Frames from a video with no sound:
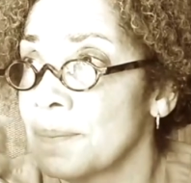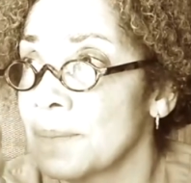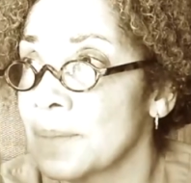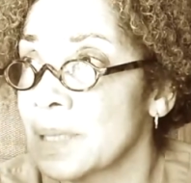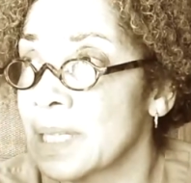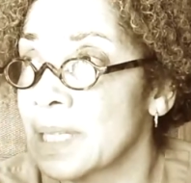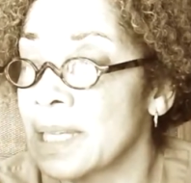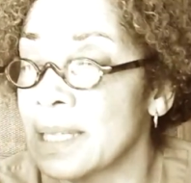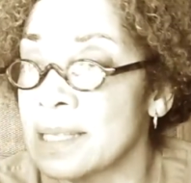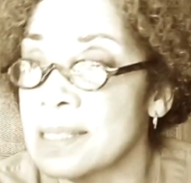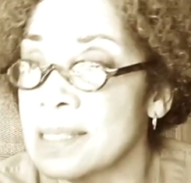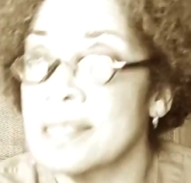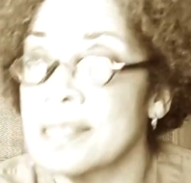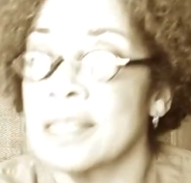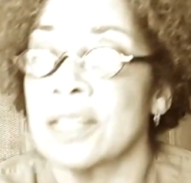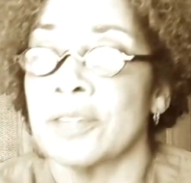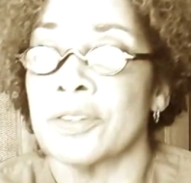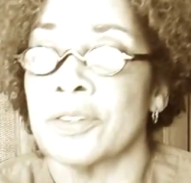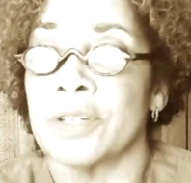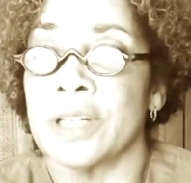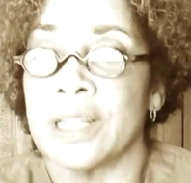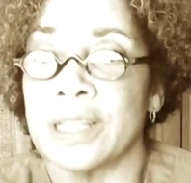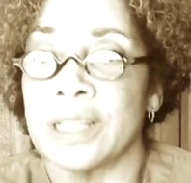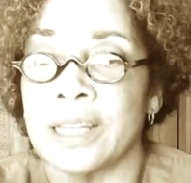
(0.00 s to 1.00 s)

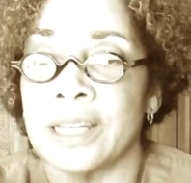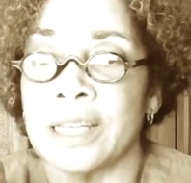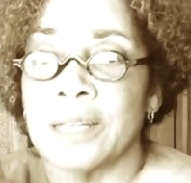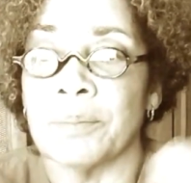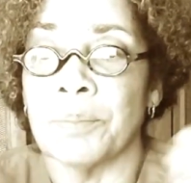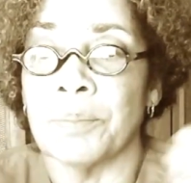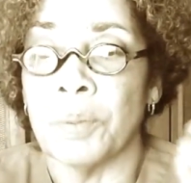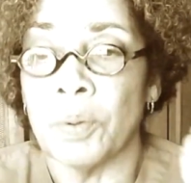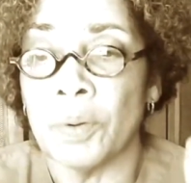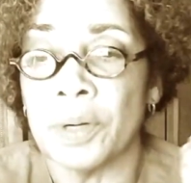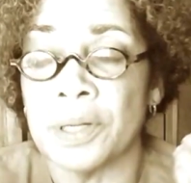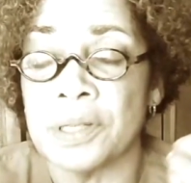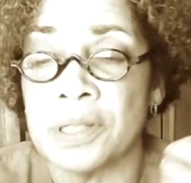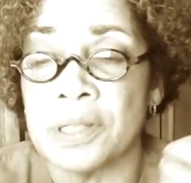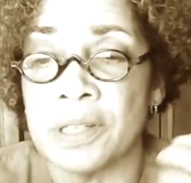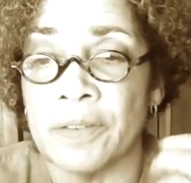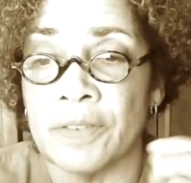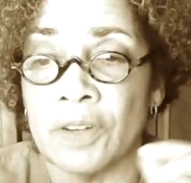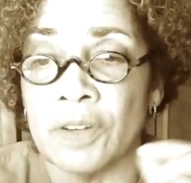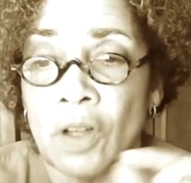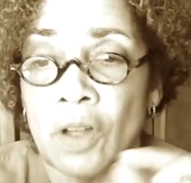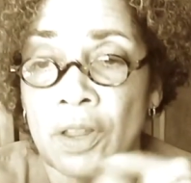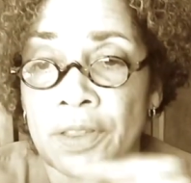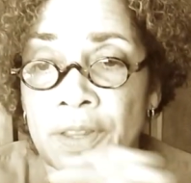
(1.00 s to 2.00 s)
considering the importance of
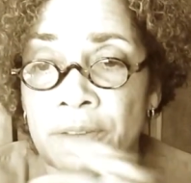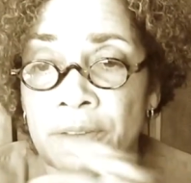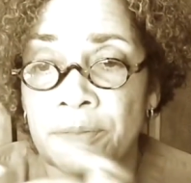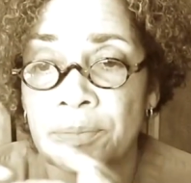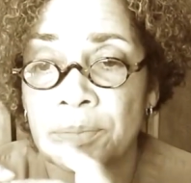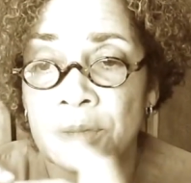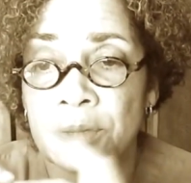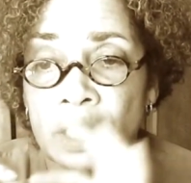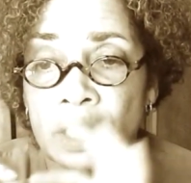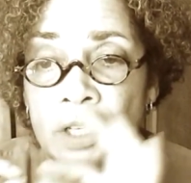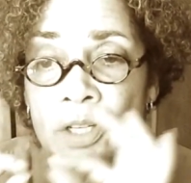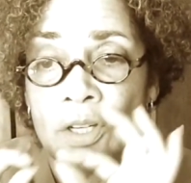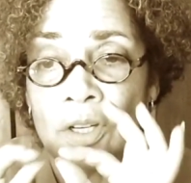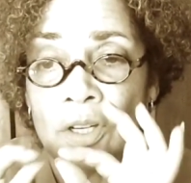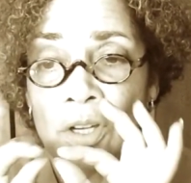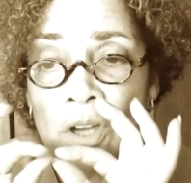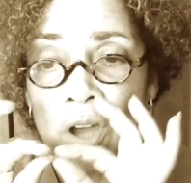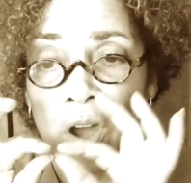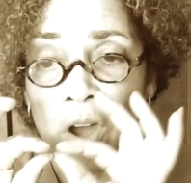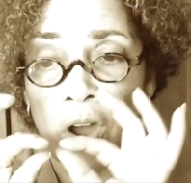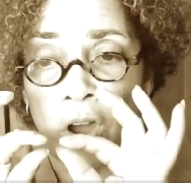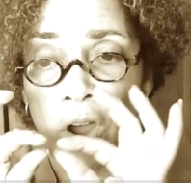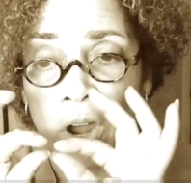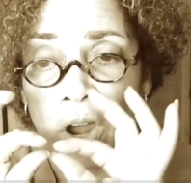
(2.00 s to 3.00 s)
it all, the
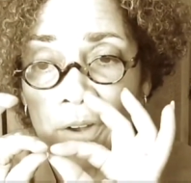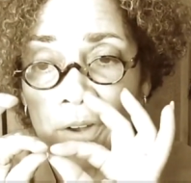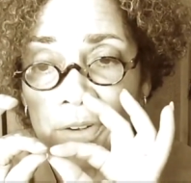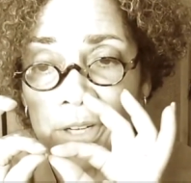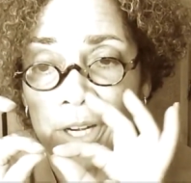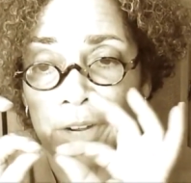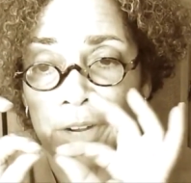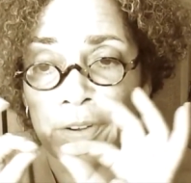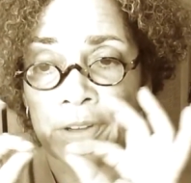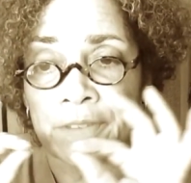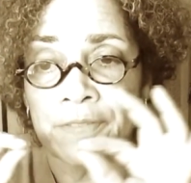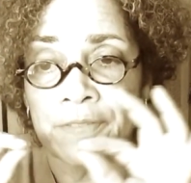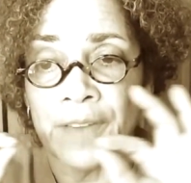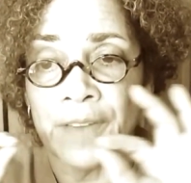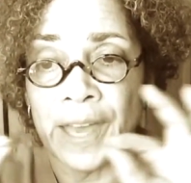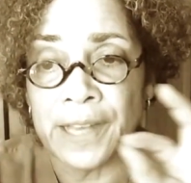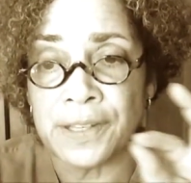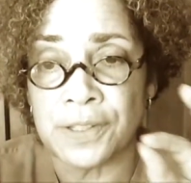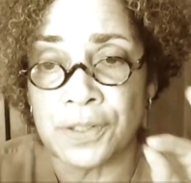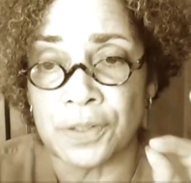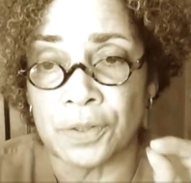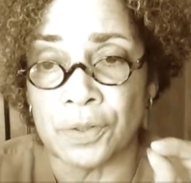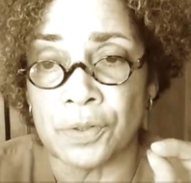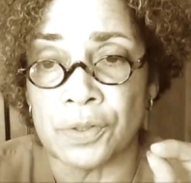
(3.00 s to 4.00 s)
coronary
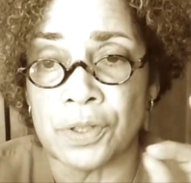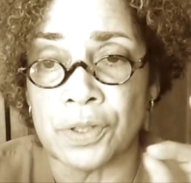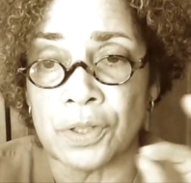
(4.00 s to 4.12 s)
vessels,